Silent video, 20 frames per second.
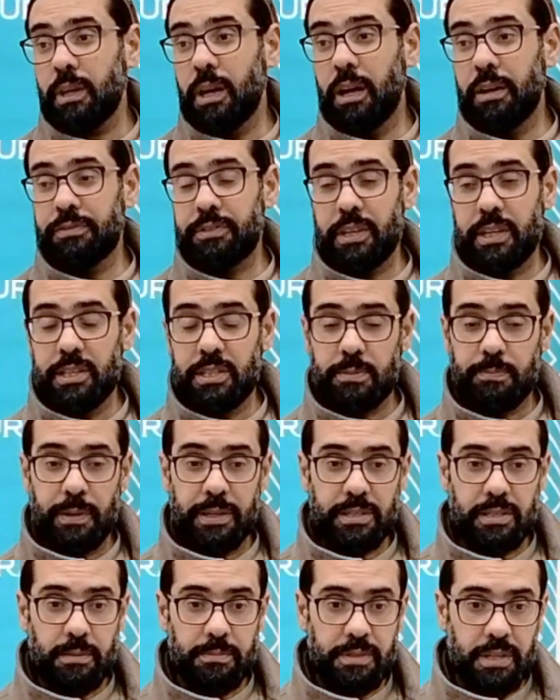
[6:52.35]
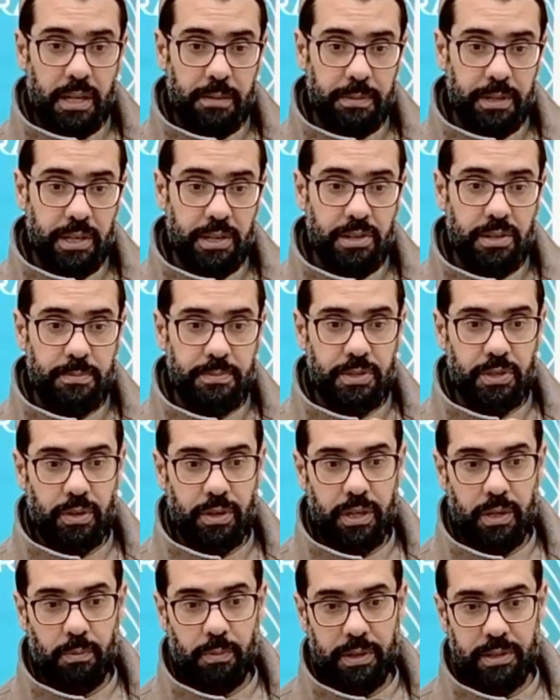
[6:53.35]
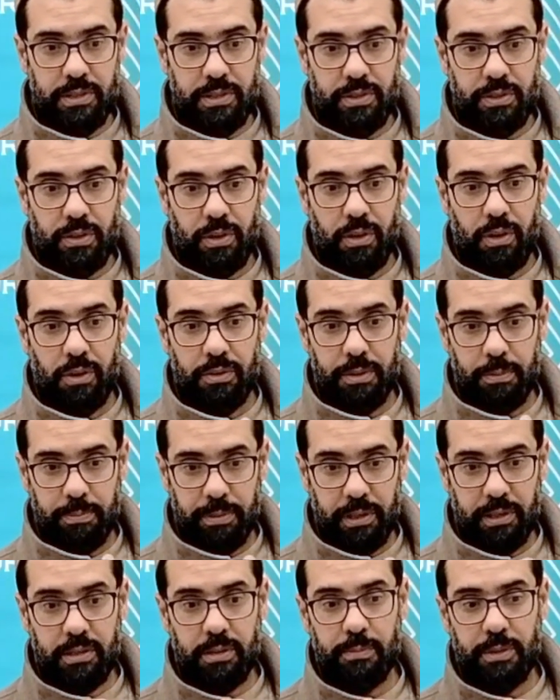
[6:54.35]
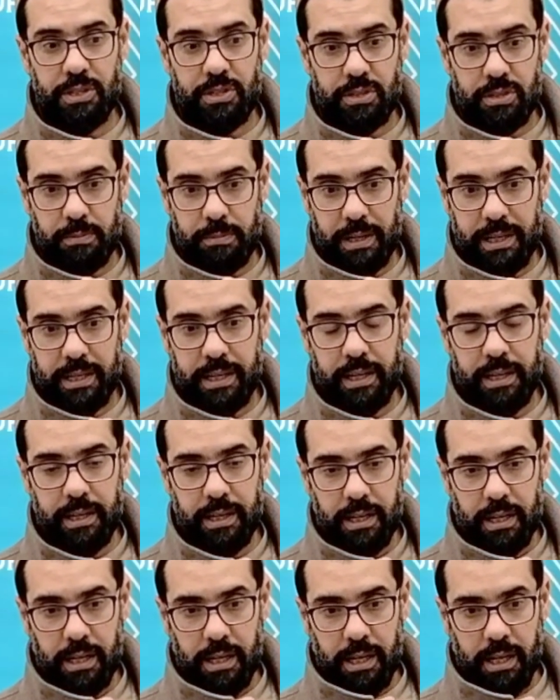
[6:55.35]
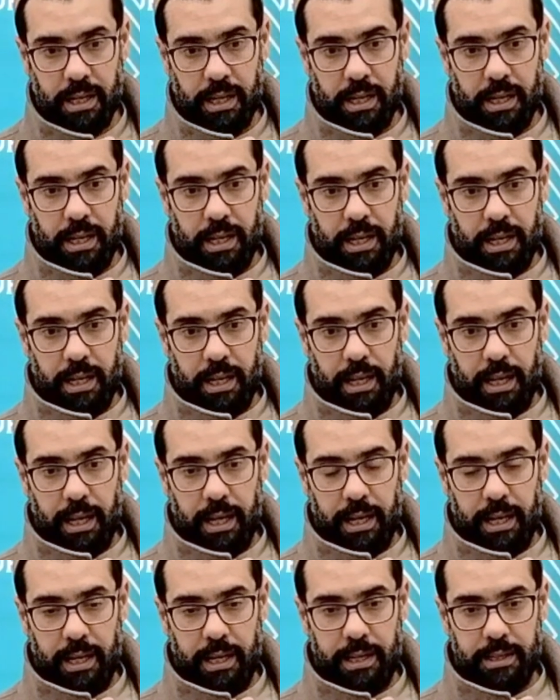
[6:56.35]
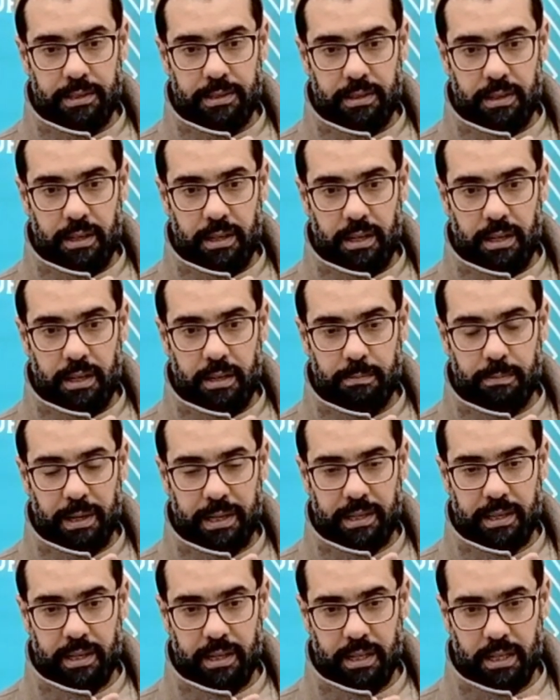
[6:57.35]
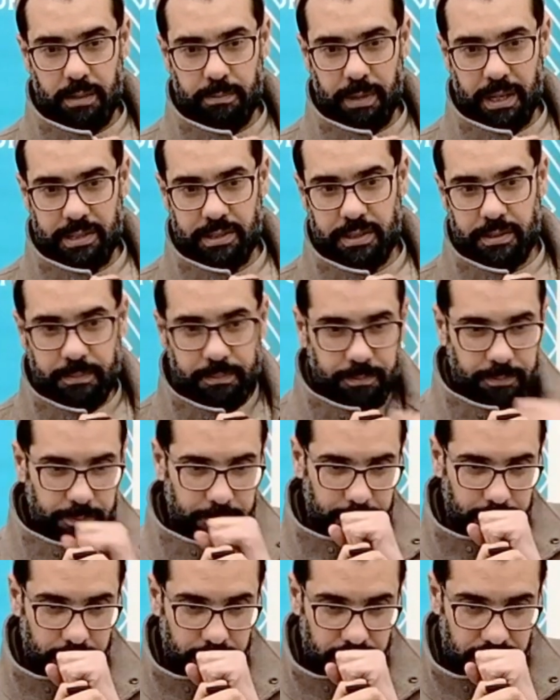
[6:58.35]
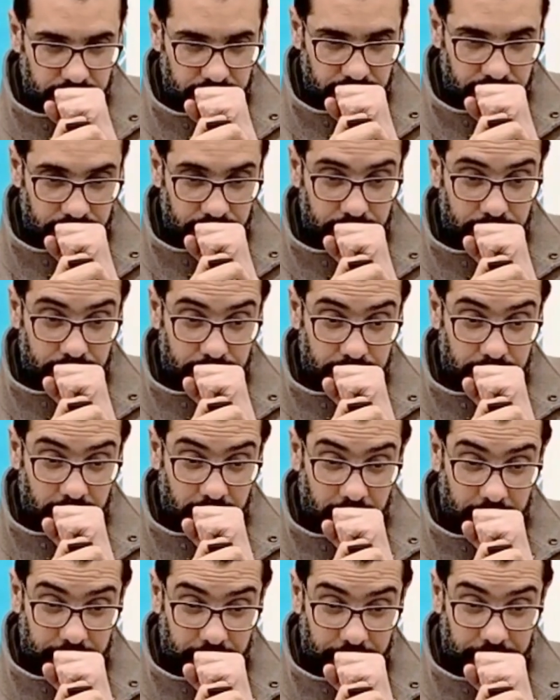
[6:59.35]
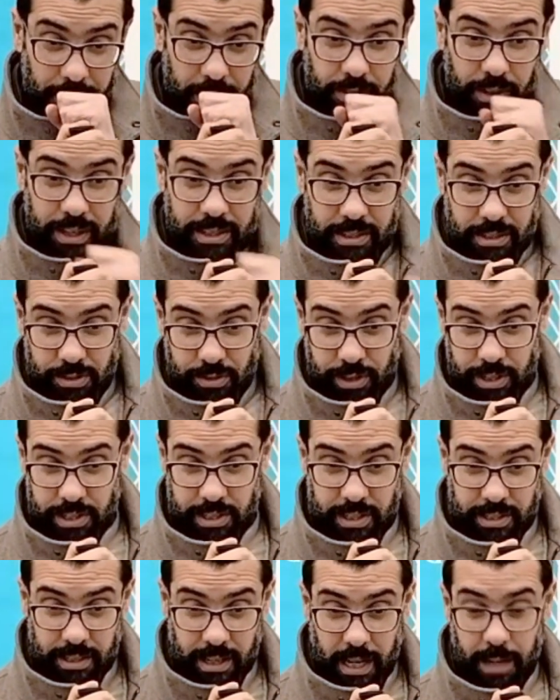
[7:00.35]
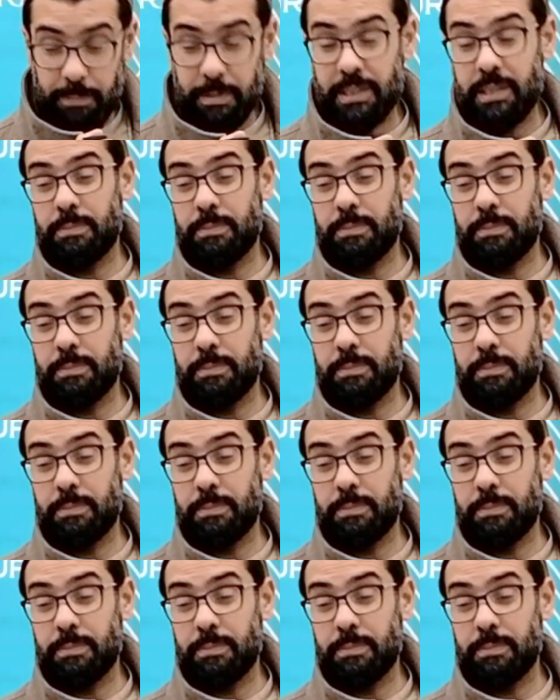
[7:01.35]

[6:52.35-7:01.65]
after he'd spent some time in Egypt, so he went on the pilgrimage to Mecca. And in Mecca he met another great Idrisid, Ahmed